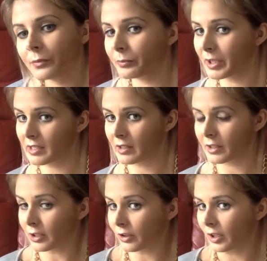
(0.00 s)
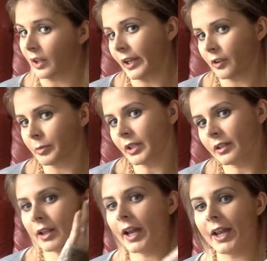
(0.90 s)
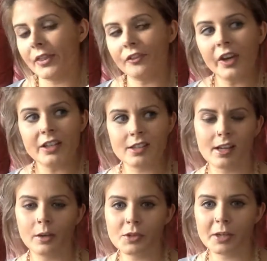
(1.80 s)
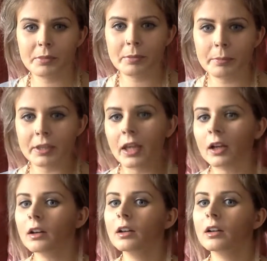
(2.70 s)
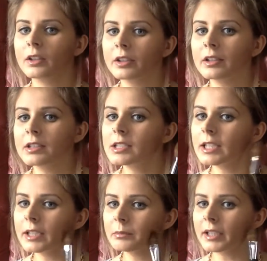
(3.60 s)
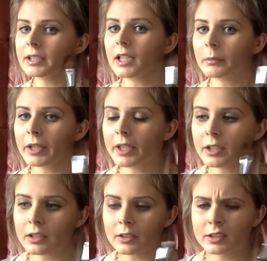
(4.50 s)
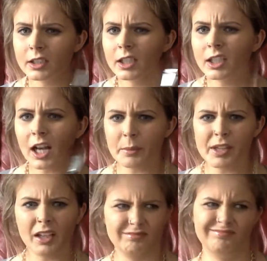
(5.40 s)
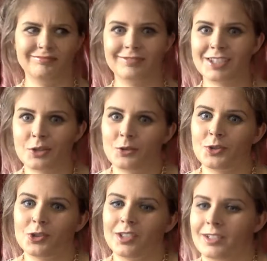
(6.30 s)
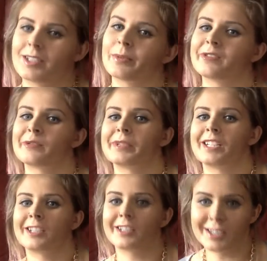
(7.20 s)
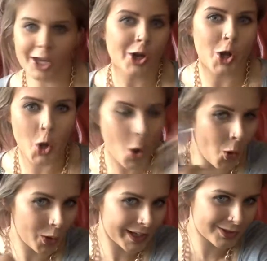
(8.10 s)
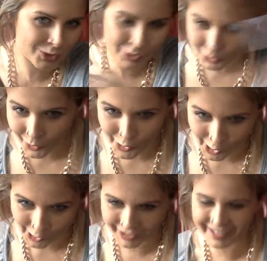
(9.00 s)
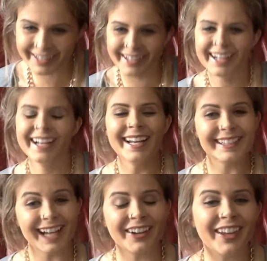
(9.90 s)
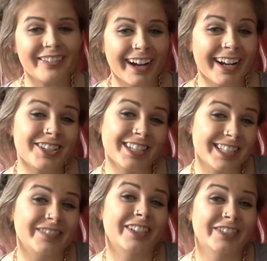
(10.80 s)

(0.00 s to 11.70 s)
basically looking like I've been hit in the face. And then I would get people being like, oh, you need to like blend that bit in. And I'd be like, it's contouring, that's what everybody does. No, it's so wrong. Now that I've actually did my